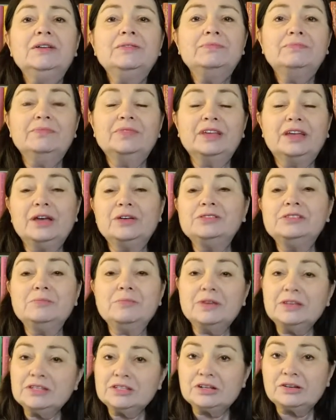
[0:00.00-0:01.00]
the cozy
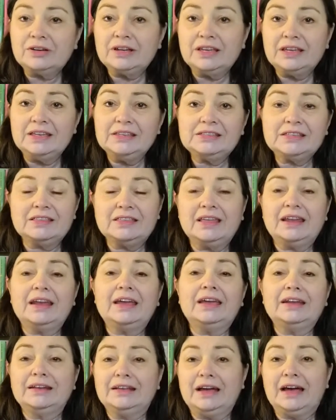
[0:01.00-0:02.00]
mysteries that I
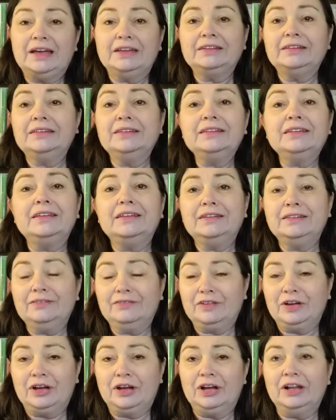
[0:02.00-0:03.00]
had gotten in the
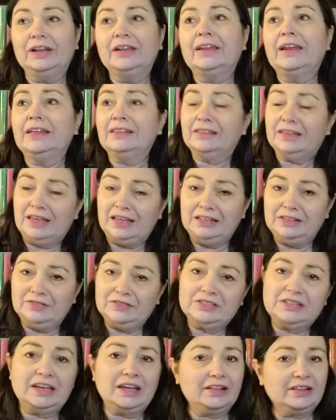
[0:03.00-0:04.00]
fall and at the Gainesville
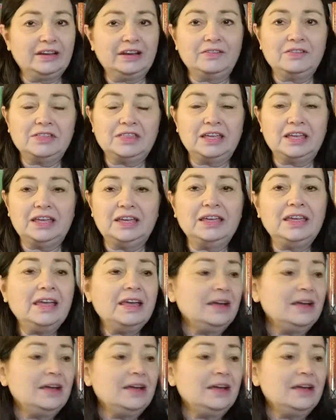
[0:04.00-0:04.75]
sale and everything.